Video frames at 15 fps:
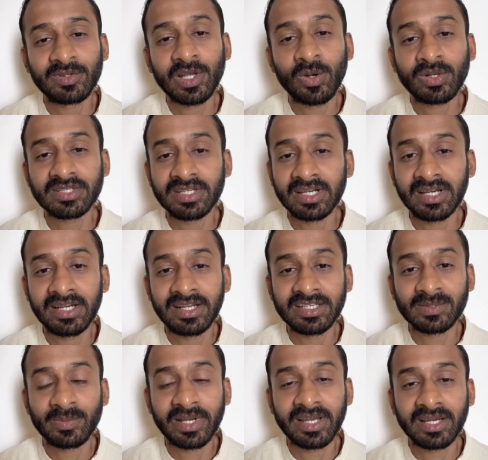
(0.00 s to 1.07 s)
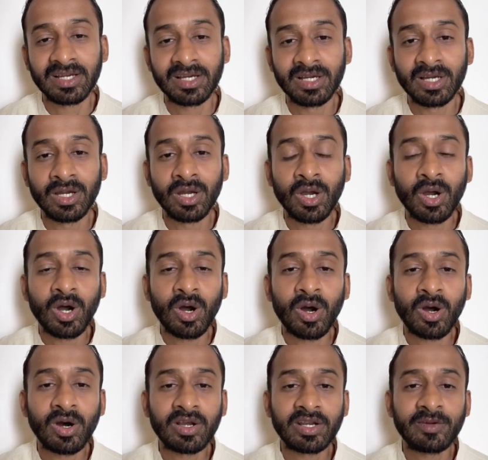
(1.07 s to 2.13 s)
without a single day's break.
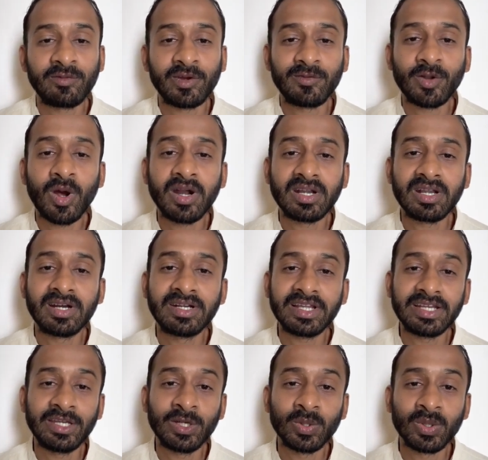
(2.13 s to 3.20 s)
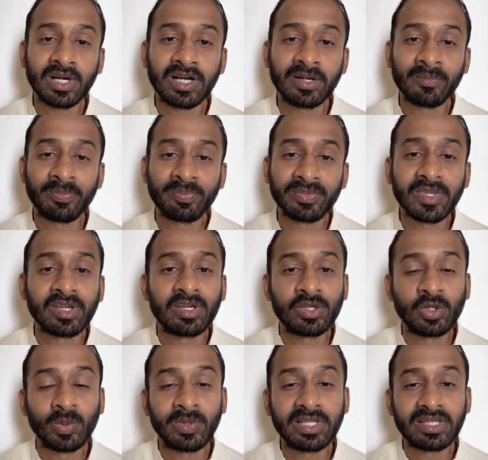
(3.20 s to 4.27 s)
Or if you have not learned any yoga,
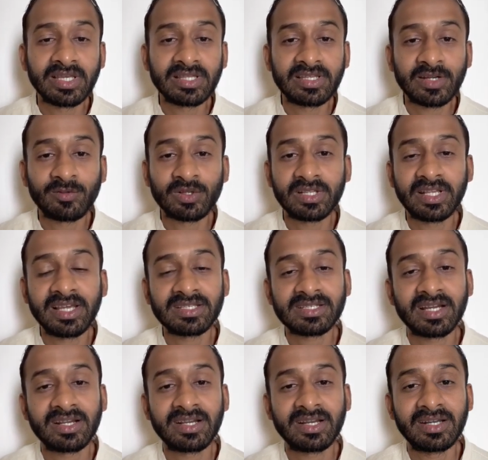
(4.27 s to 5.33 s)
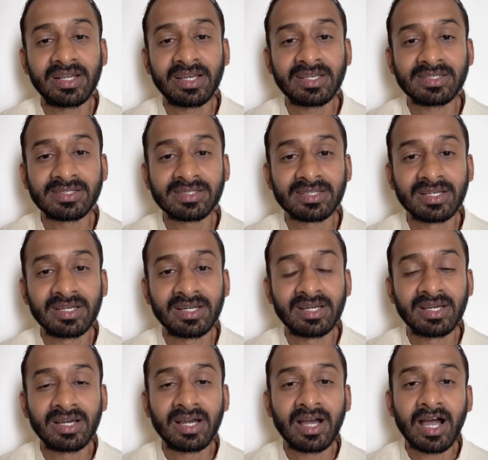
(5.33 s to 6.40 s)
you may think that for the next 100 days
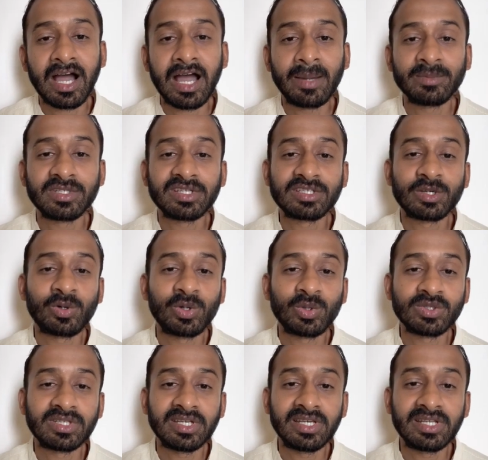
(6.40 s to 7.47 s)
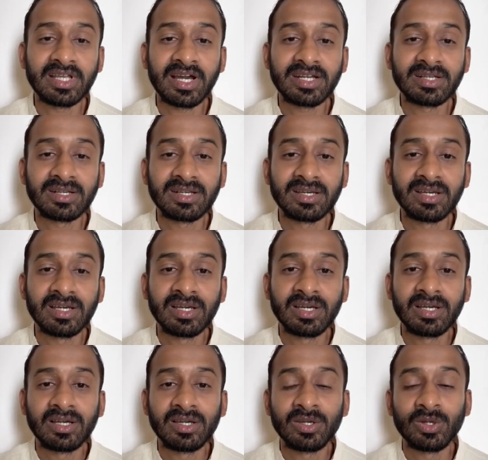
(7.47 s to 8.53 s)
I'm just going to see that
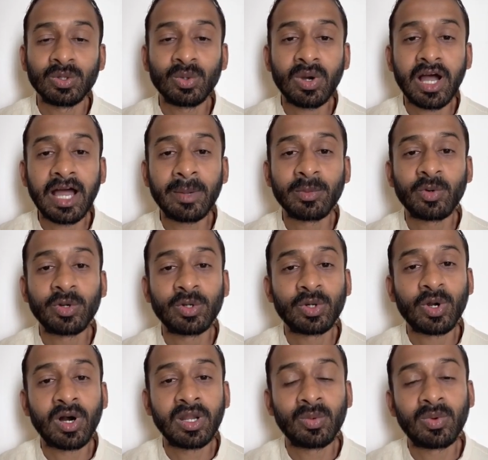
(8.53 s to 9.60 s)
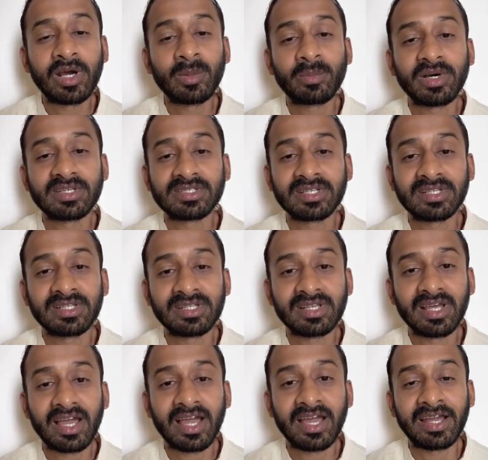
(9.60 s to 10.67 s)
I'm going to call one person
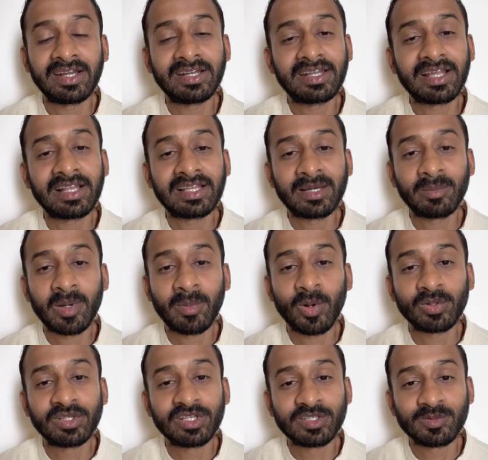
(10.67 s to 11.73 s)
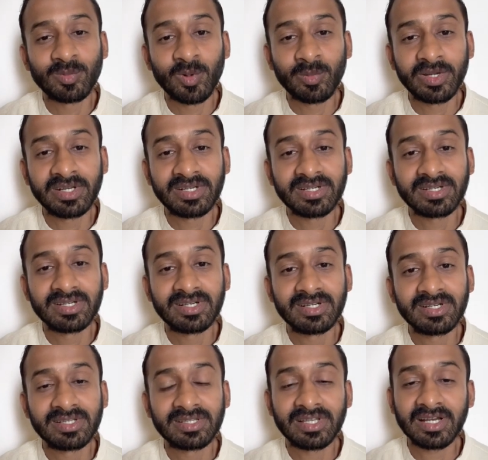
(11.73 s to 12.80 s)
and tell them about this moment,
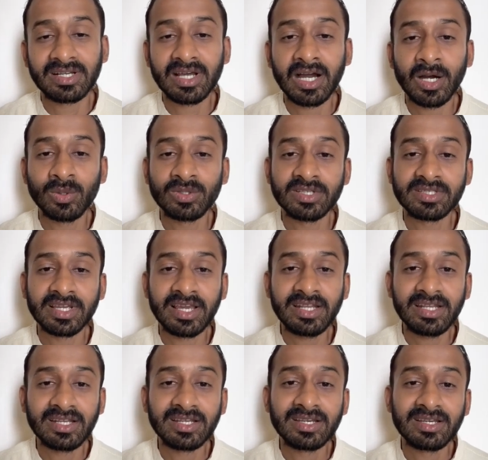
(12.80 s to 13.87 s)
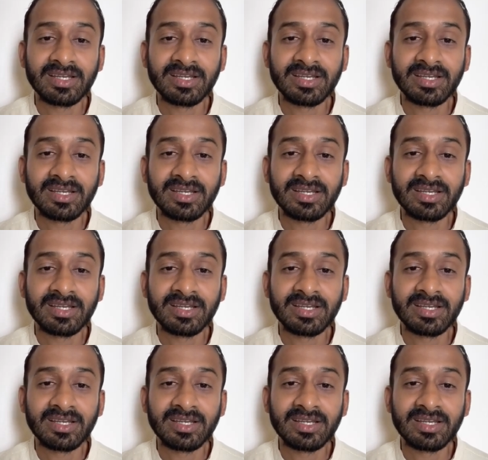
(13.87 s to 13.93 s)
that how this can